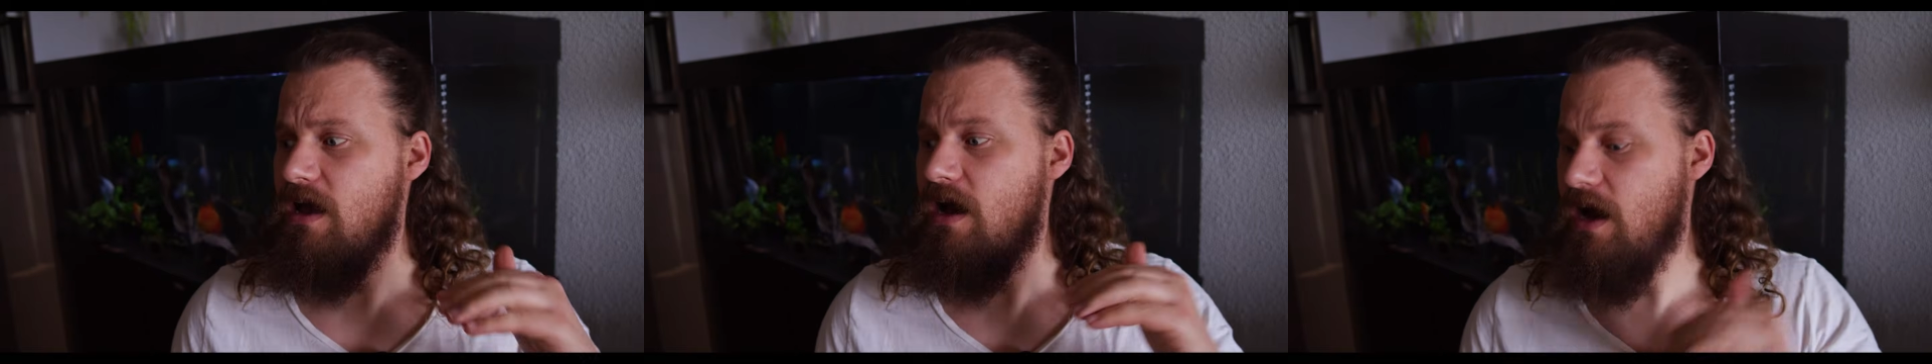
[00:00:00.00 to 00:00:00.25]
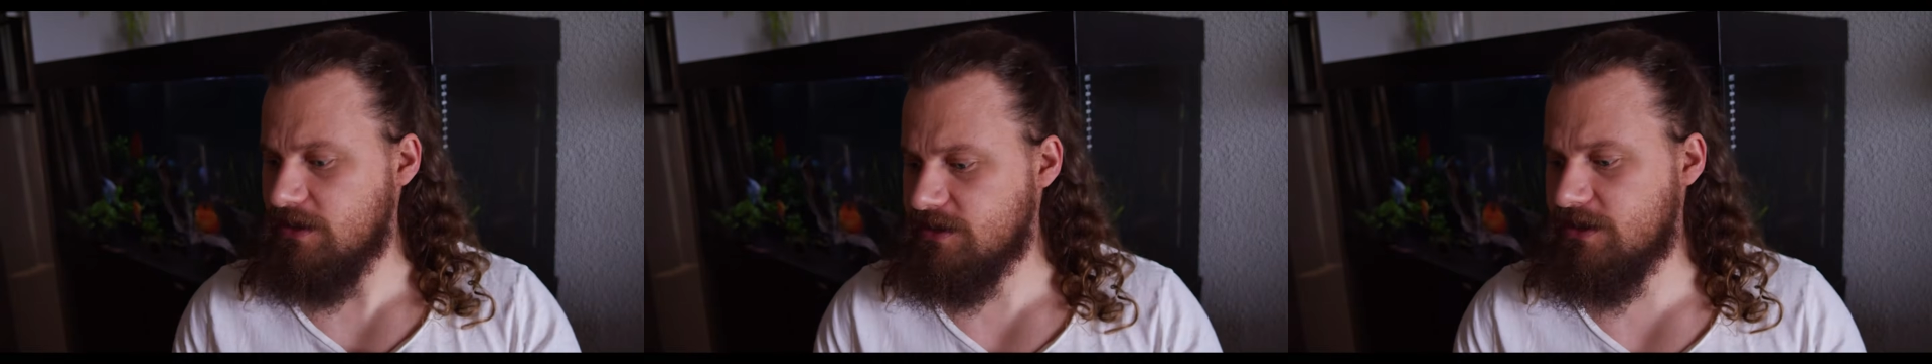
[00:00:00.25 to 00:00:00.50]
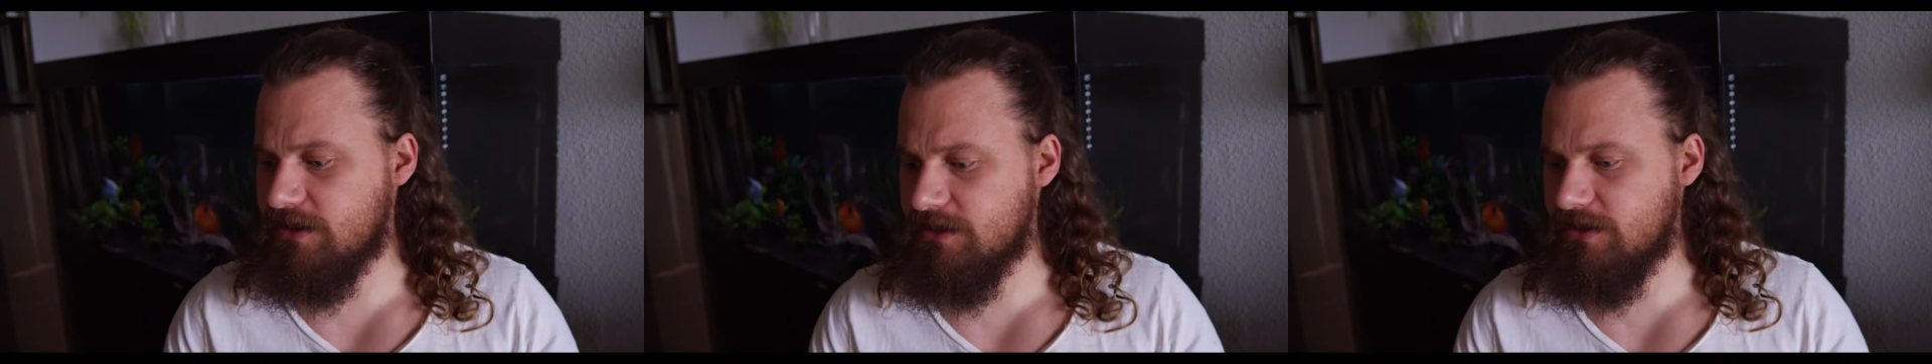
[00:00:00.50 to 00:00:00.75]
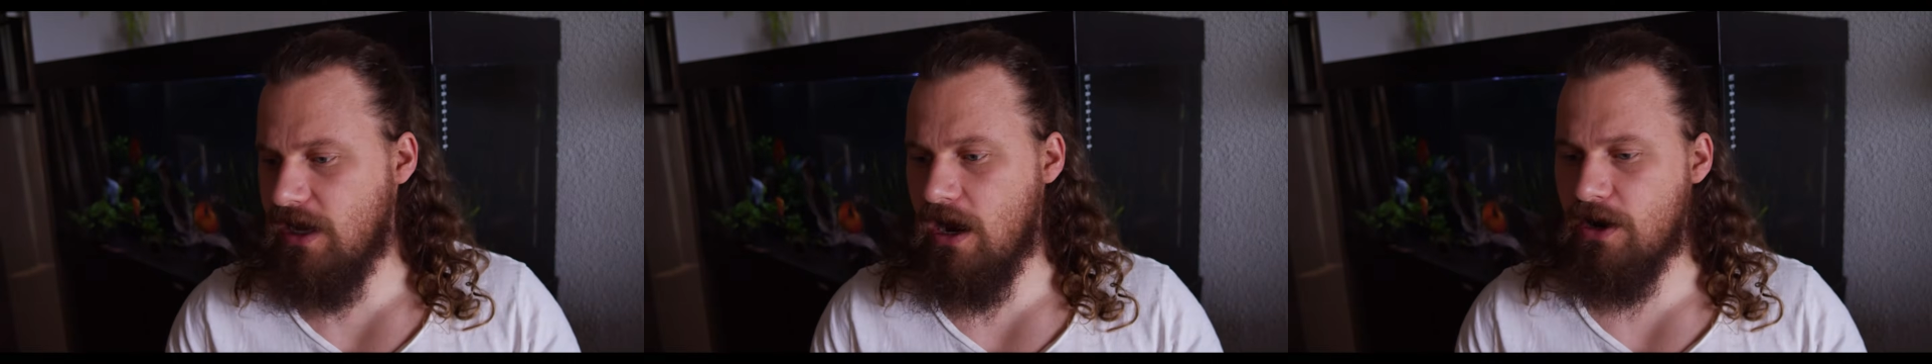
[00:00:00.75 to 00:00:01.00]

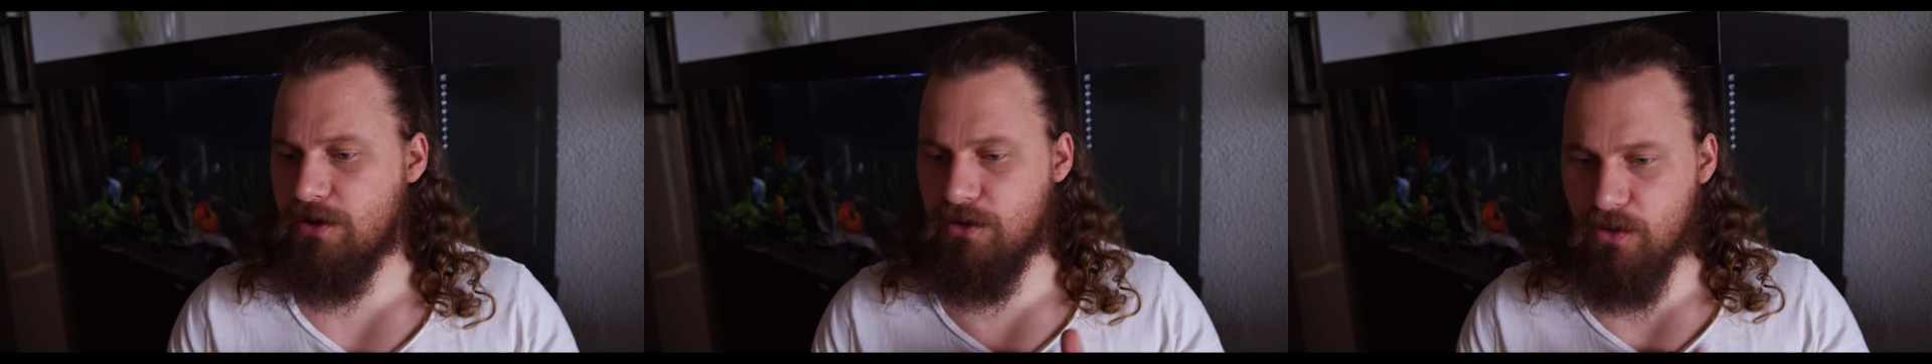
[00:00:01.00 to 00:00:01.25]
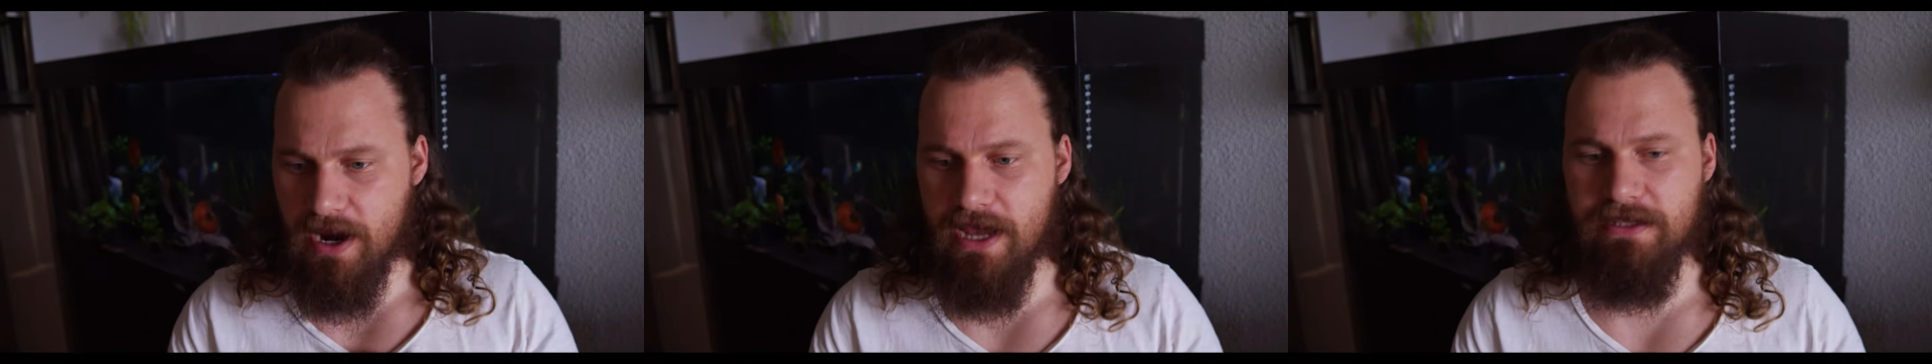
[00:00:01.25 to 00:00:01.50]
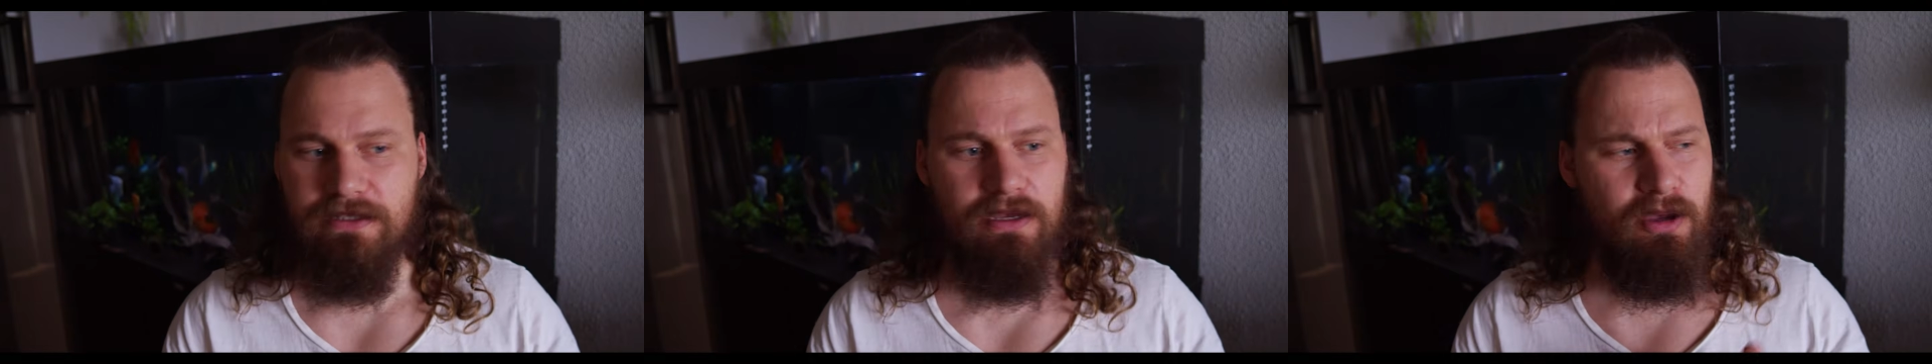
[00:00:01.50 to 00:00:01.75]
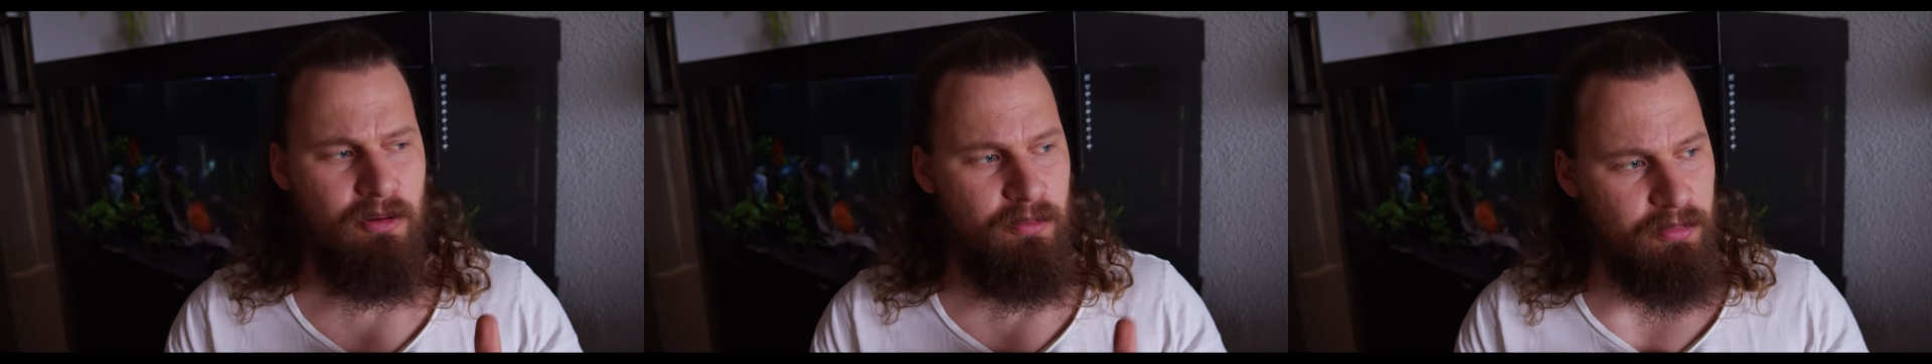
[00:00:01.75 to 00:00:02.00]
Oscars are great,
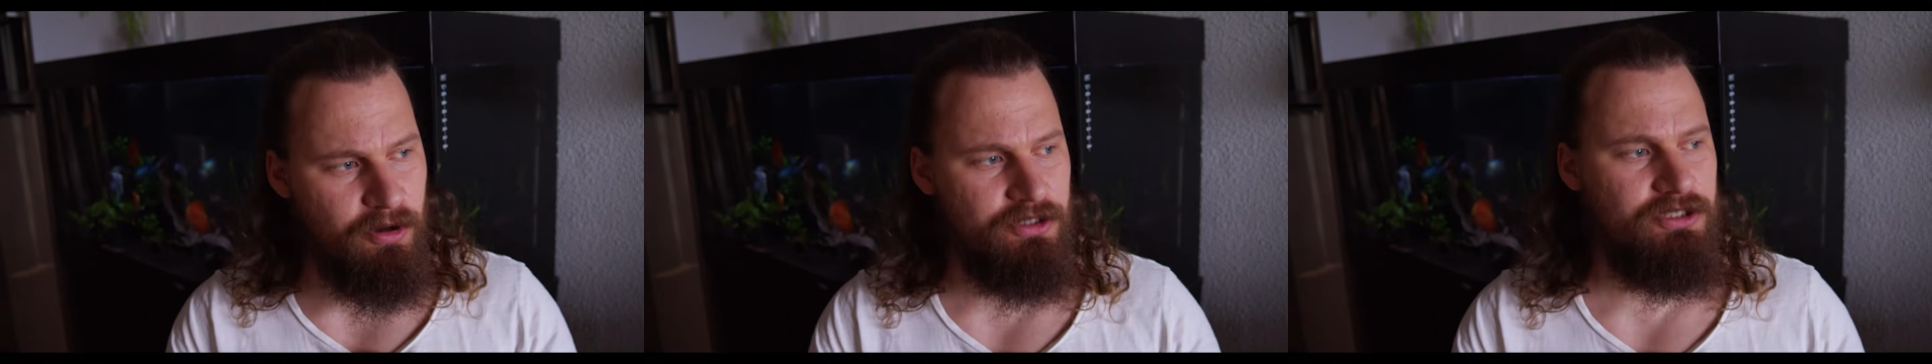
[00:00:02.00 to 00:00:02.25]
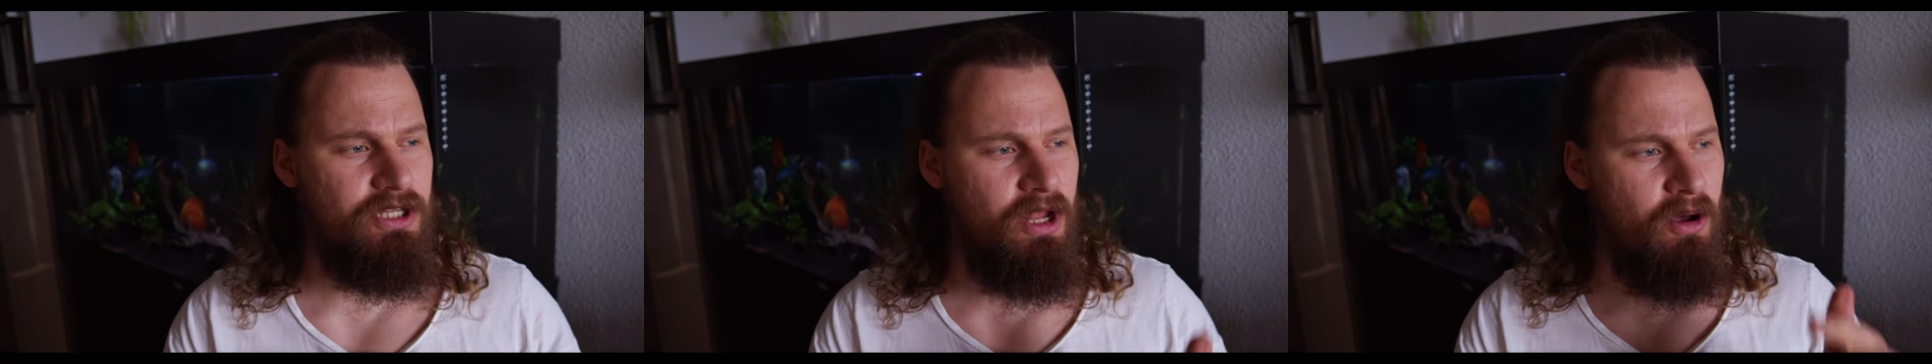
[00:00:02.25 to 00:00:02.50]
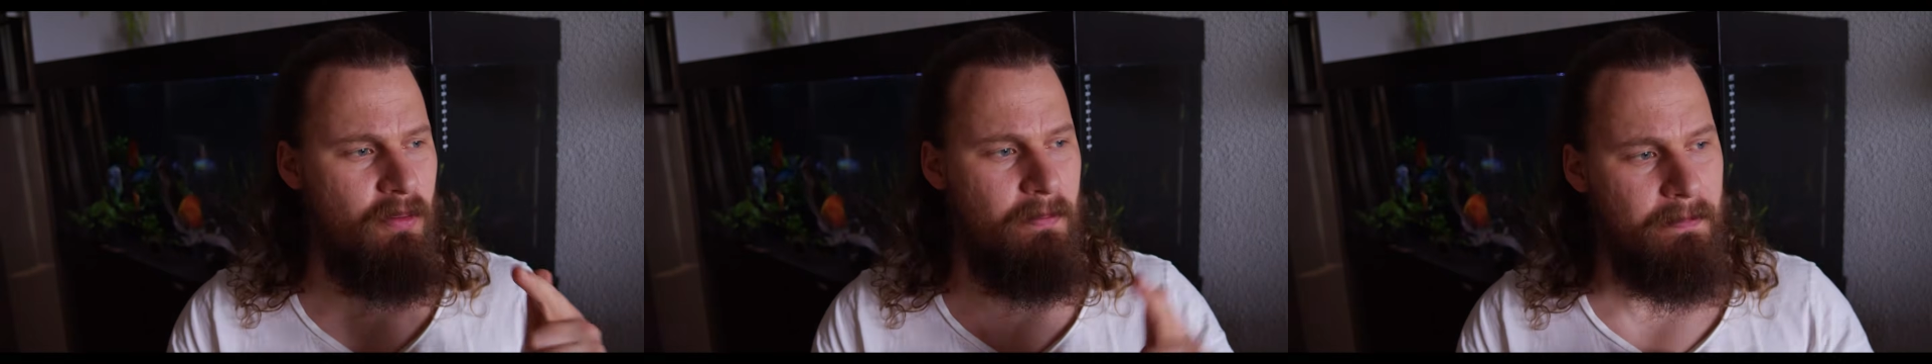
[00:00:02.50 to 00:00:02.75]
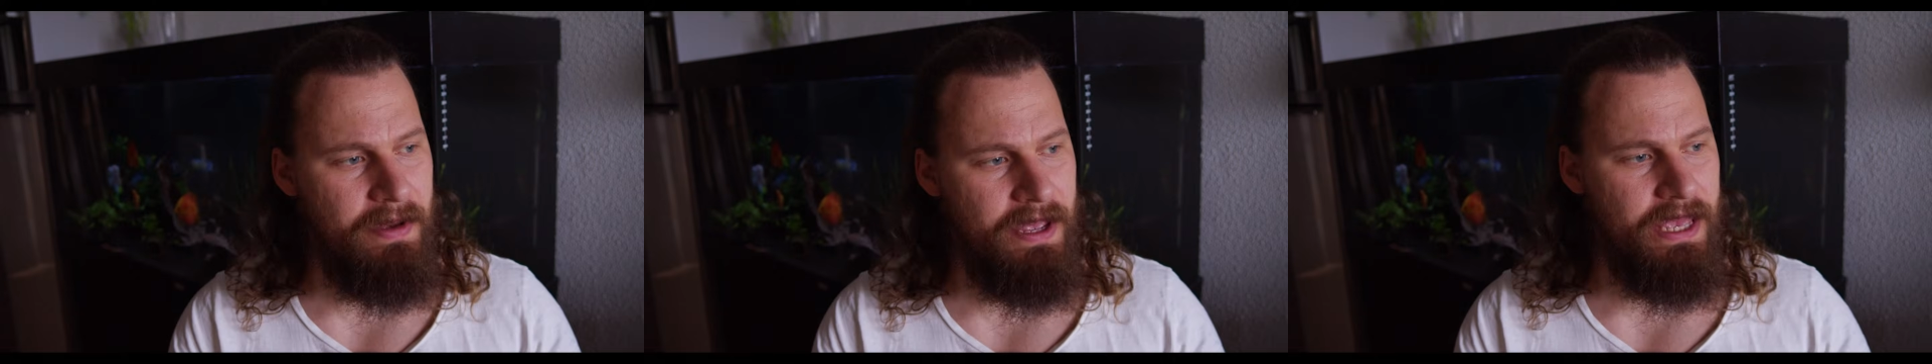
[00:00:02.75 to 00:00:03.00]
personal,
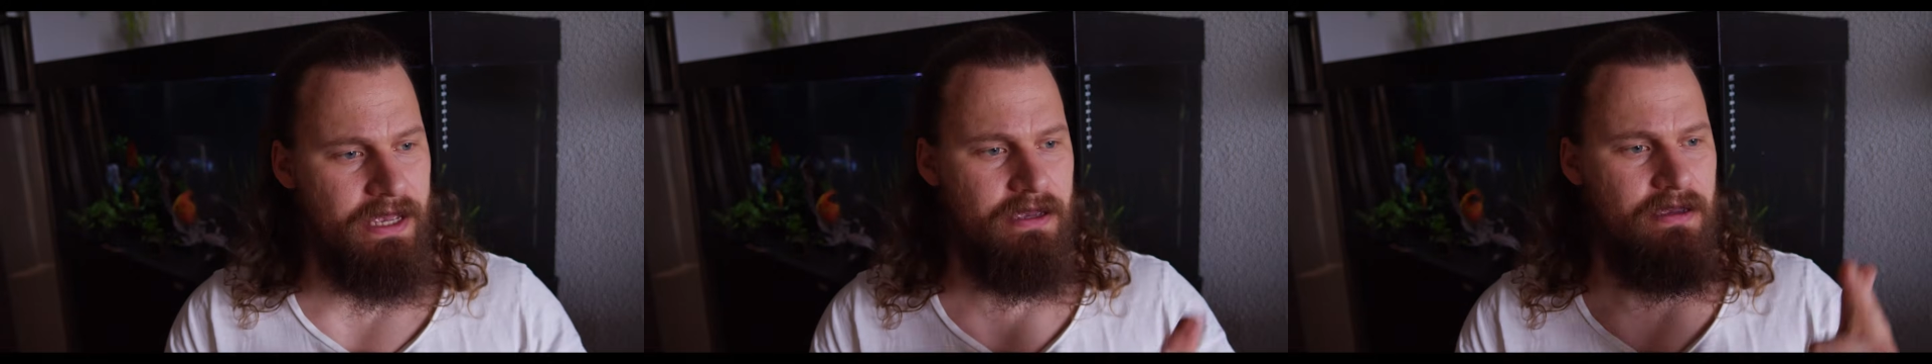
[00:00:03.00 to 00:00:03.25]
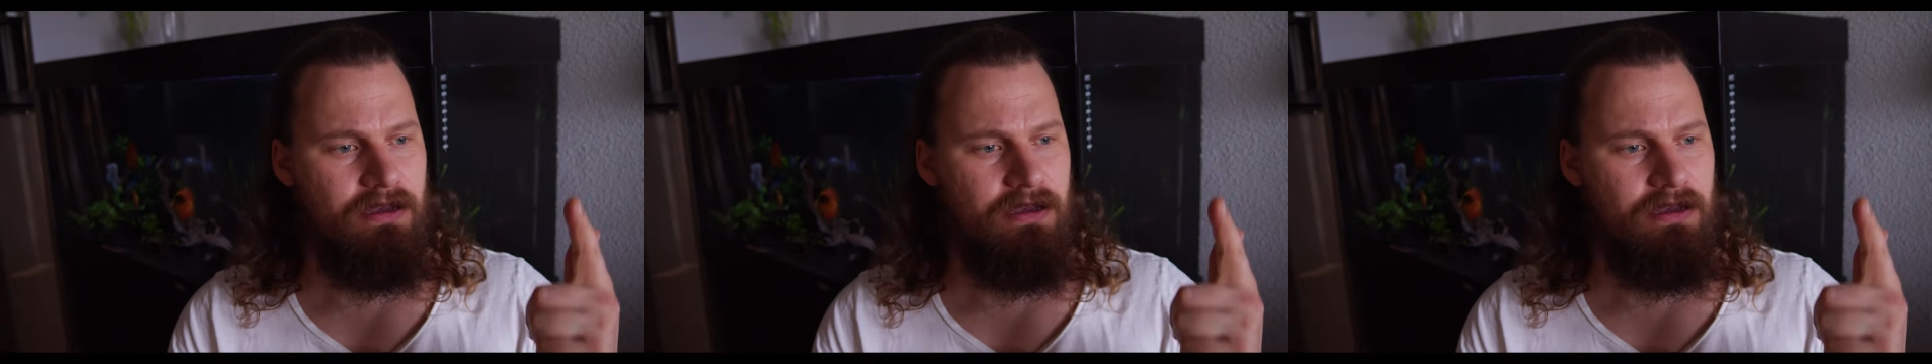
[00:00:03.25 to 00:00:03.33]
big,